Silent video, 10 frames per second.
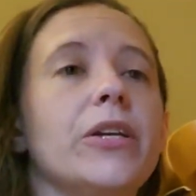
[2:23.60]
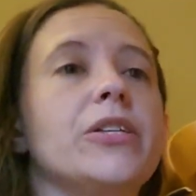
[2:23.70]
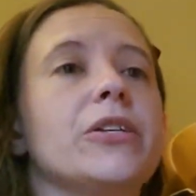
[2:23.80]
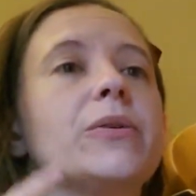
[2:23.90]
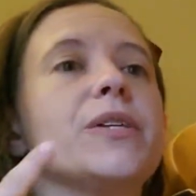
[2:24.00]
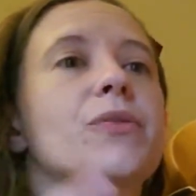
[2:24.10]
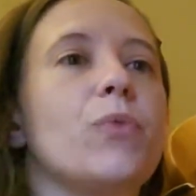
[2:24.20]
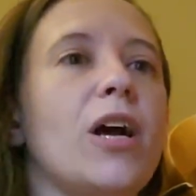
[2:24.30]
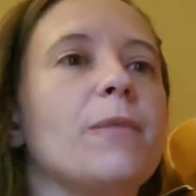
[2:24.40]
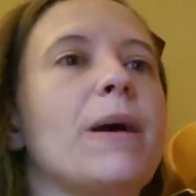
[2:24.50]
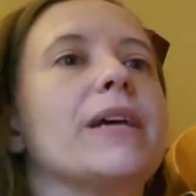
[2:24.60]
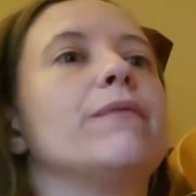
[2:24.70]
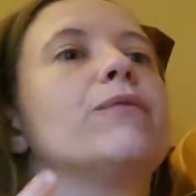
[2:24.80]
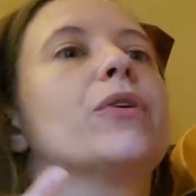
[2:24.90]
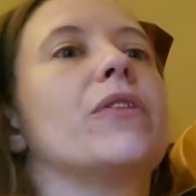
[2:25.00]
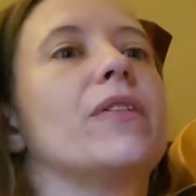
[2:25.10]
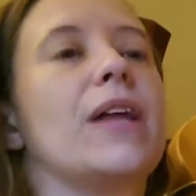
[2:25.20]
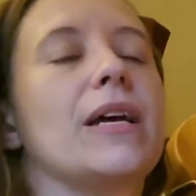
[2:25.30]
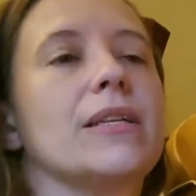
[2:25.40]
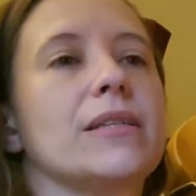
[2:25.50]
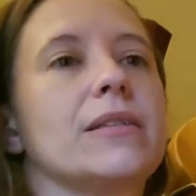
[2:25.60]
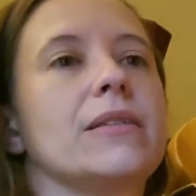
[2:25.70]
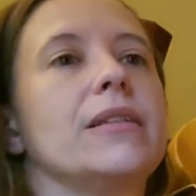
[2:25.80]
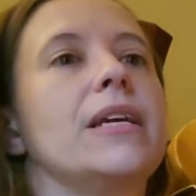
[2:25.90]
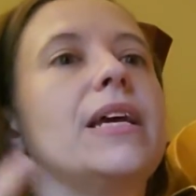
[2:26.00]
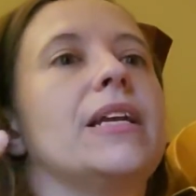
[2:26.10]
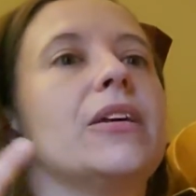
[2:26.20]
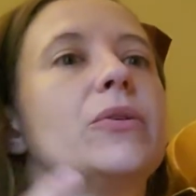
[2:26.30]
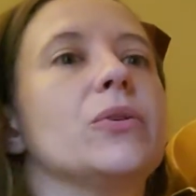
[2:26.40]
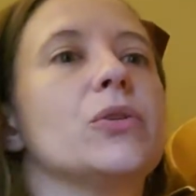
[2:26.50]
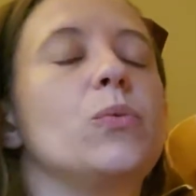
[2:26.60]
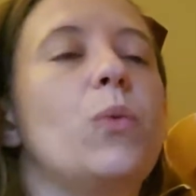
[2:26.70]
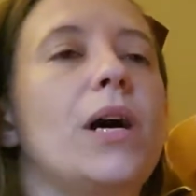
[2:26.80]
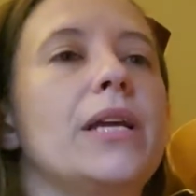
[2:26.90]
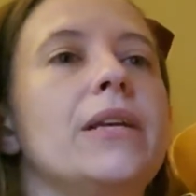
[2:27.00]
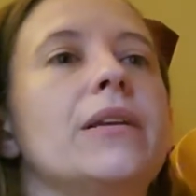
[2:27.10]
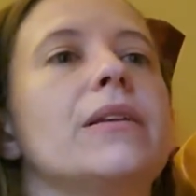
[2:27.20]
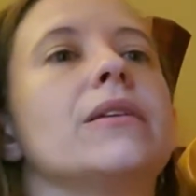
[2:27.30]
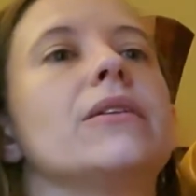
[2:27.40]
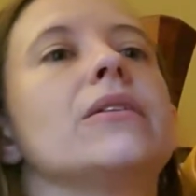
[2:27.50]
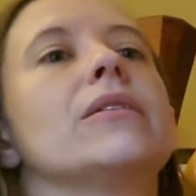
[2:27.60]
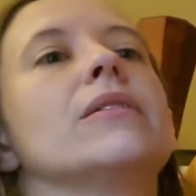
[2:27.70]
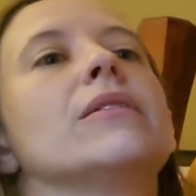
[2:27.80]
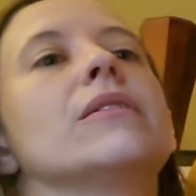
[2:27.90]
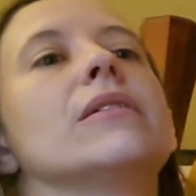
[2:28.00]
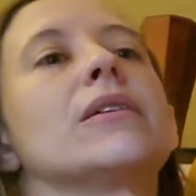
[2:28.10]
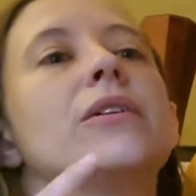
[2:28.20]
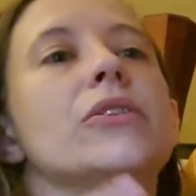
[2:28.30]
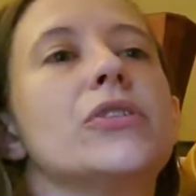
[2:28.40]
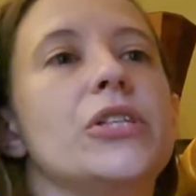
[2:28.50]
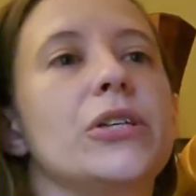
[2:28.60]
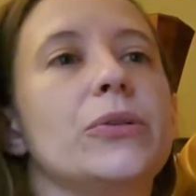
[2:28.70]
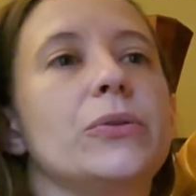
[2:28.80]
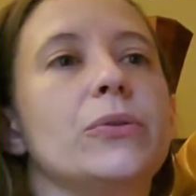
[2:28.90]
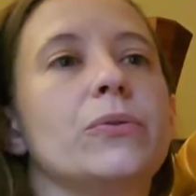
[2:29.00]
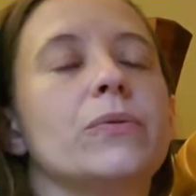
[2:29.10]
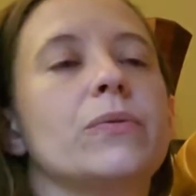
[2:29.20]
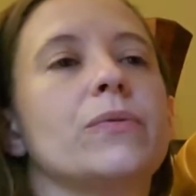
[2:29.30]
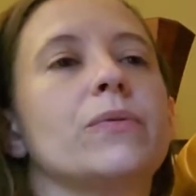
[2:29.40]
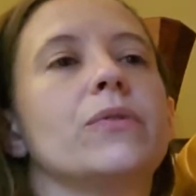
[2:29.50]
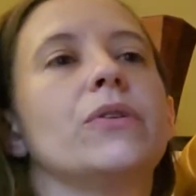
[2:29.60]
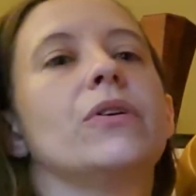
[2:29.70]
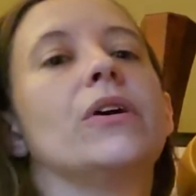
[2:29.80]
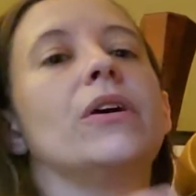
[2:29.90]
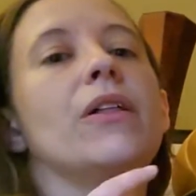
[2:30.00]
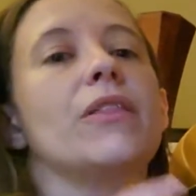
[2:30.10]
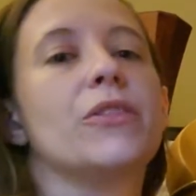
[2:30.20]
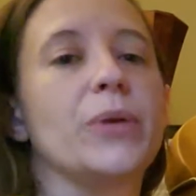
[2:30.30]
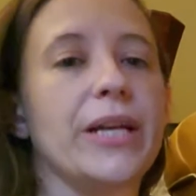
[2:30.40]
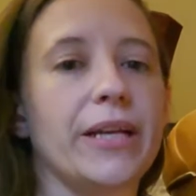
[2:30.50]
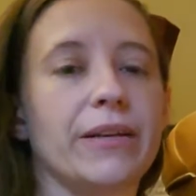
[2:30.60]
to do is rock back and forth on that. And it goes 1, 2, 3.